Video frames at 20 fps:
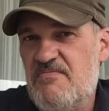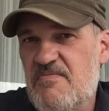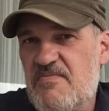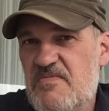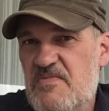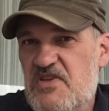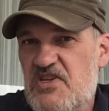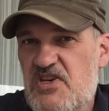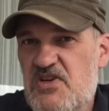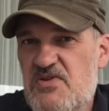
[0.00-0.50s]

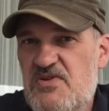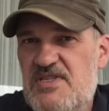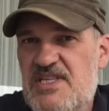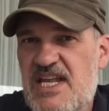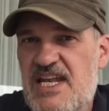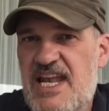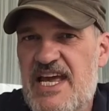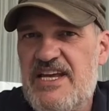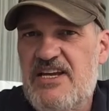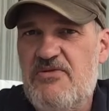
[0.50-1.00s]
use the
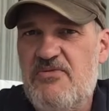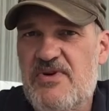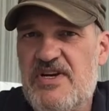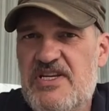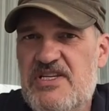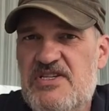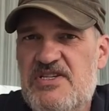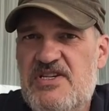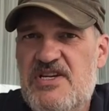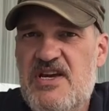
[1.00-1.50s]

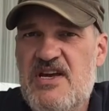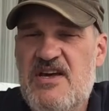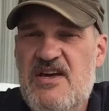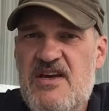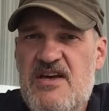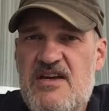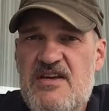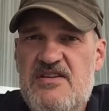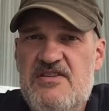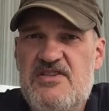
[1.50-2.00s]
language
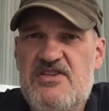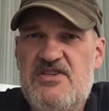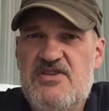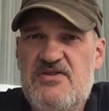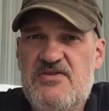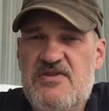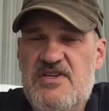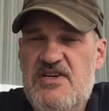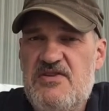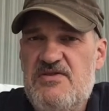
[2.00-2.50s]
to
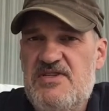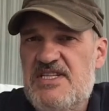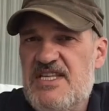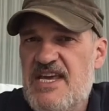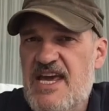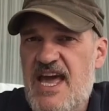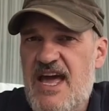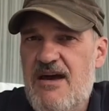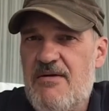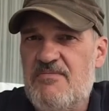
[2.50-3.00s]
use
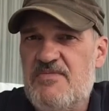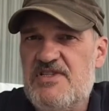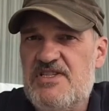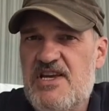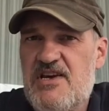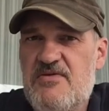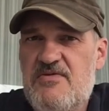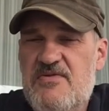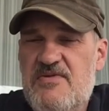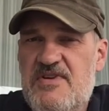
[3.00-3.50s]
the app.
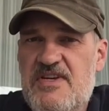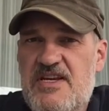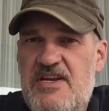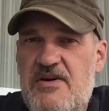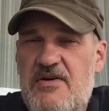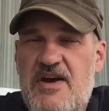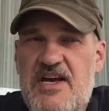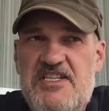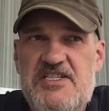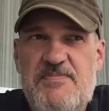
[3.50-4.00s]
So,
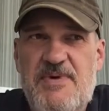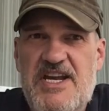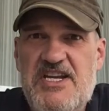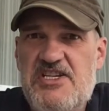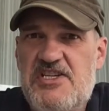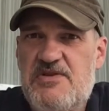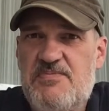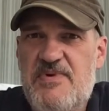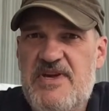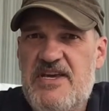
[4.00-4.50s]
a
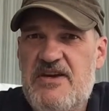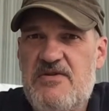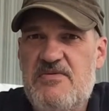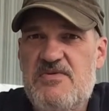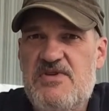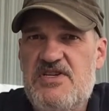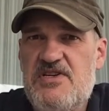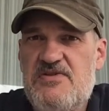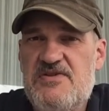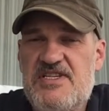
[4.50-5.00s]
Spanish speaker
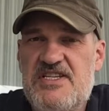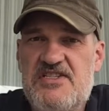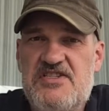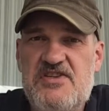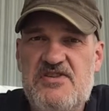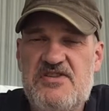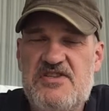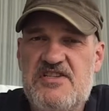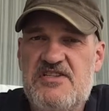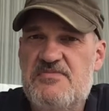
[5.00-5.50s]
would use it
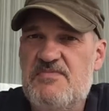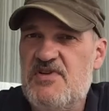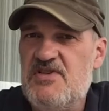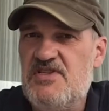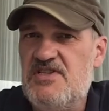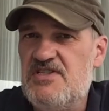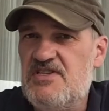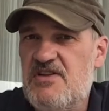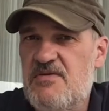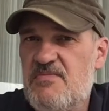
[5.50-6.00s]
just as
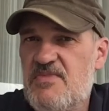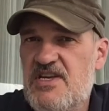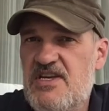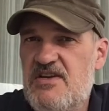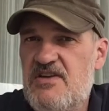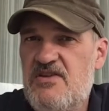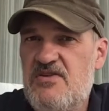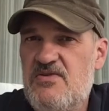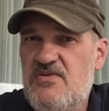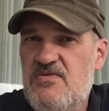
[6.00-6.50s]
much as somebody
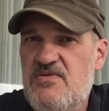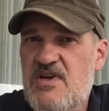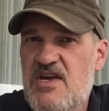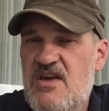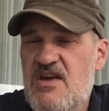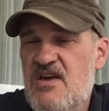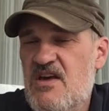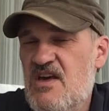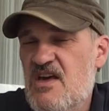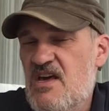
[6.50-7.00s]
who
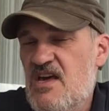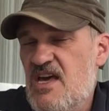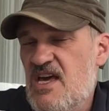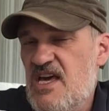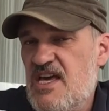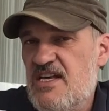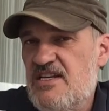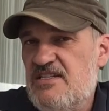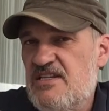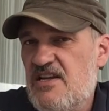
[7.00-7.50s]

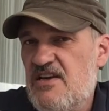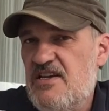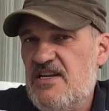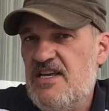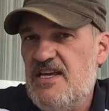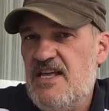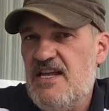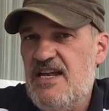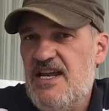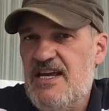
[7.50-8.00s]
is
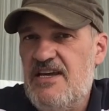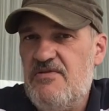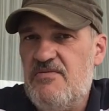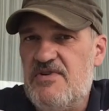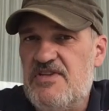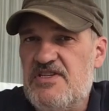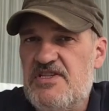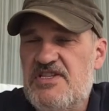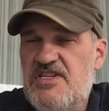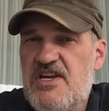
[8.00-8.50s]
learning a
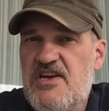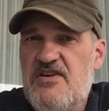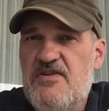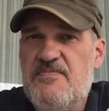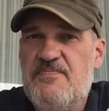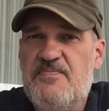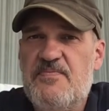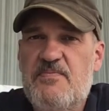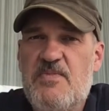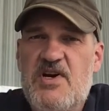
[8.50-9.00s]
language.
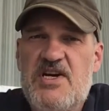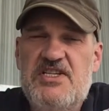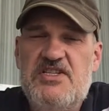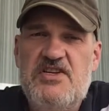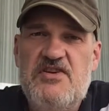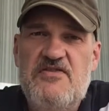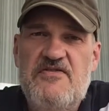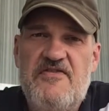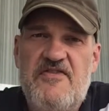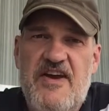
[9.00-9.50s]
So my
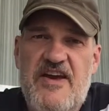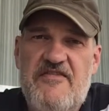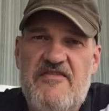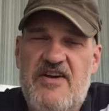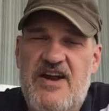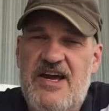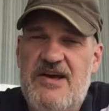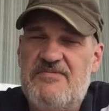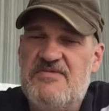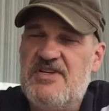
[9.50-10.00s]
two
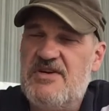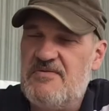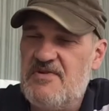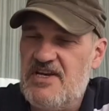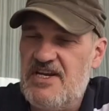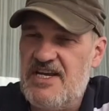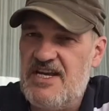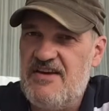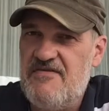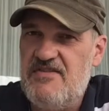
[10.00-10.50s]
favourite apps I'm
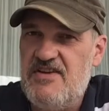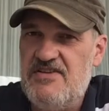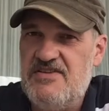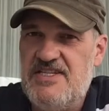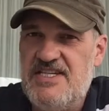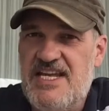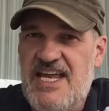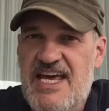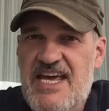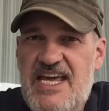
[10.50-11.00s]
going to give you
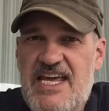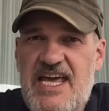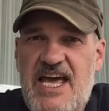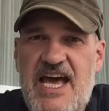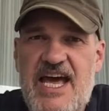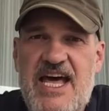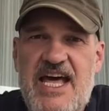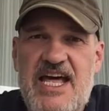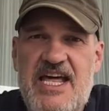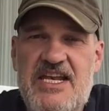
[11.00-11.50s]
today,
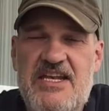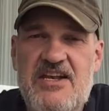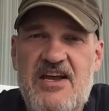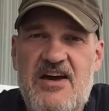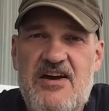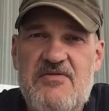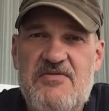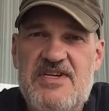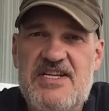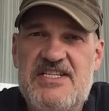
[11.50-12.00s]
and
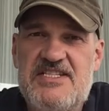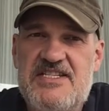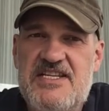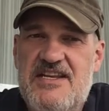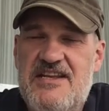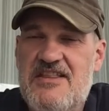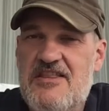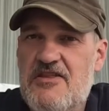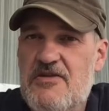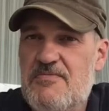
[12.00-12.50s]
I would
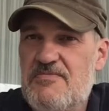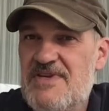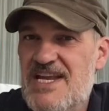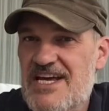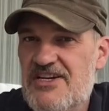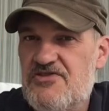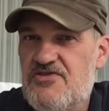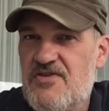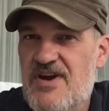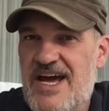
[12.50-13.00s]
consider them
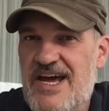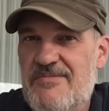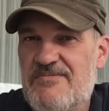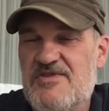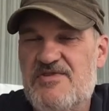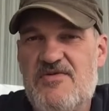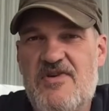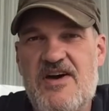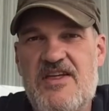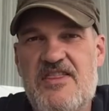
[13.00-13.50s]
natural
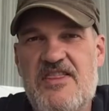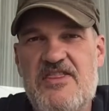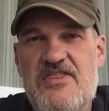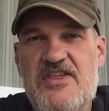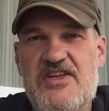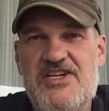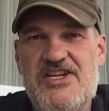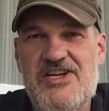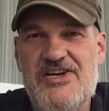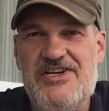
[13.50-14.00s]
apps rather
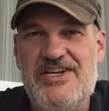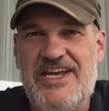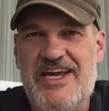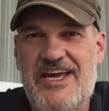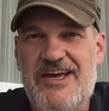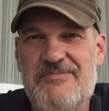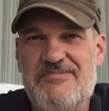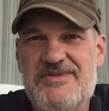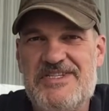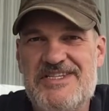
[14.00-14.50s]
than learning
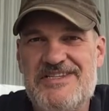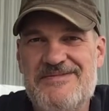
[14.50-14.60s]
apps.